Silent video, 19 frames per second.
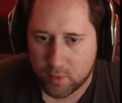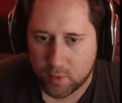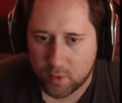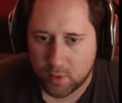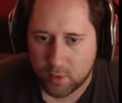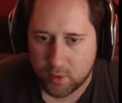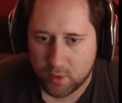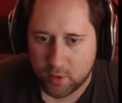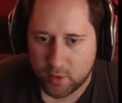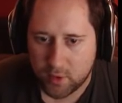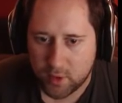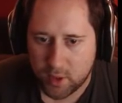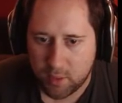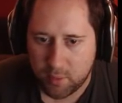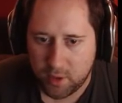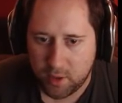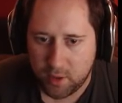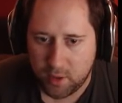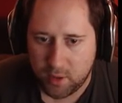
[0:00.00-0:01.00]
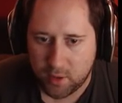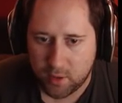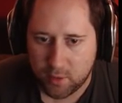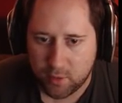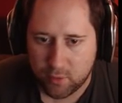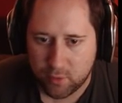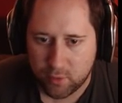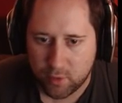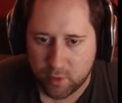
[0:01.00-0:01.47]
Simon, you need to
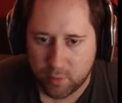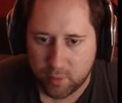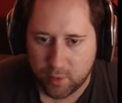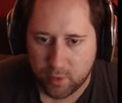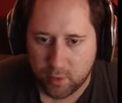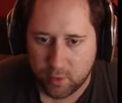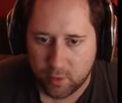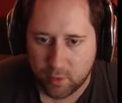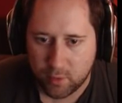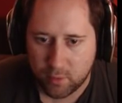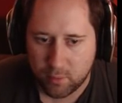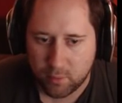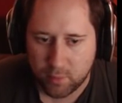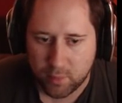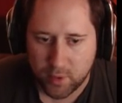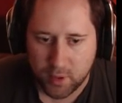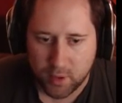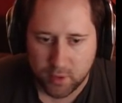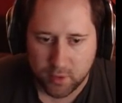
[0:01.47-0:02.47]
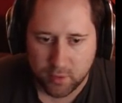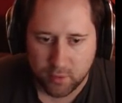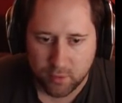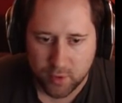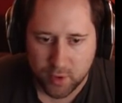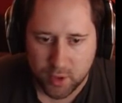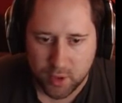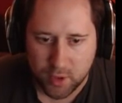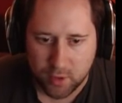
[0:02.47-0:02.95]
drop your personal
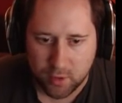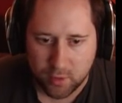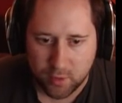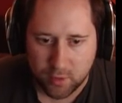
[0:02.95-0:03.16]
shield.